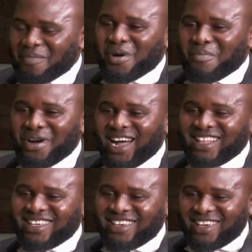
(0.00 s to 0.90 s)
But
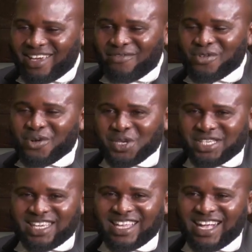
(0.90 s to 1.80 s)
morally, everyone will
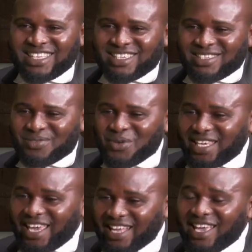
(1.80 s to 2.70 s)
say that he's
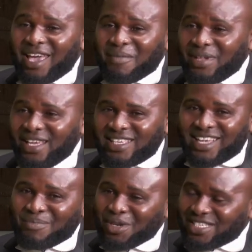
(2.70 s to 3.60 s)
wicked. Please,
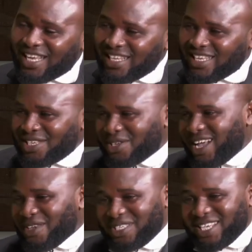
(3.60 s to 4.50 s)
I'm not saying this so
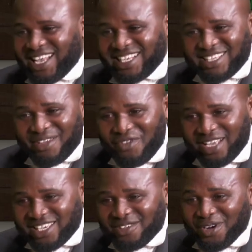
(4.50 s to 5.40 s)
that you see an accident
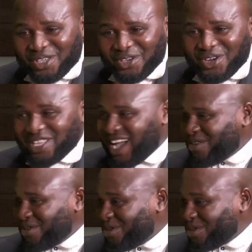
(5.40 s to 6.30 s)
victim on the road that
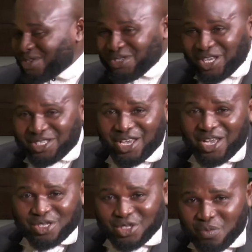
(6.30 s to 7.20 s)
you just
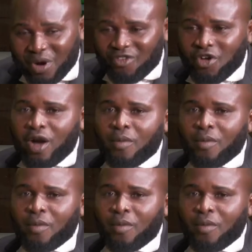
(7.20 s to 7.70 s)
zoom off.